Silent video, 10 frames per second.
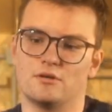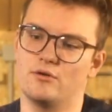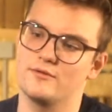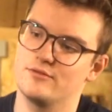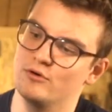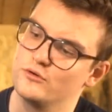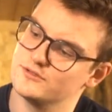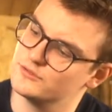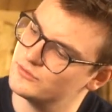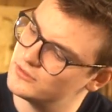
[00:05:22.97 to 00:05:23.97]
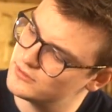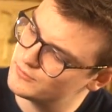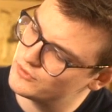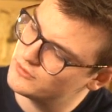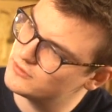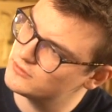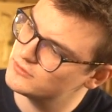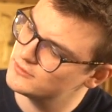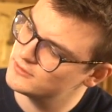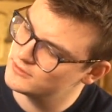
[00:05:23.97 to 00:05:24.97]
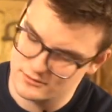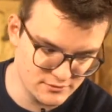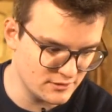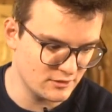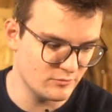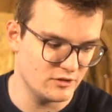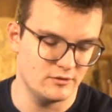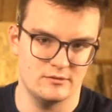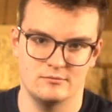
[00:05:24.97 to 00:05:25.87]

now that the holes are drilled, I'm gonna take my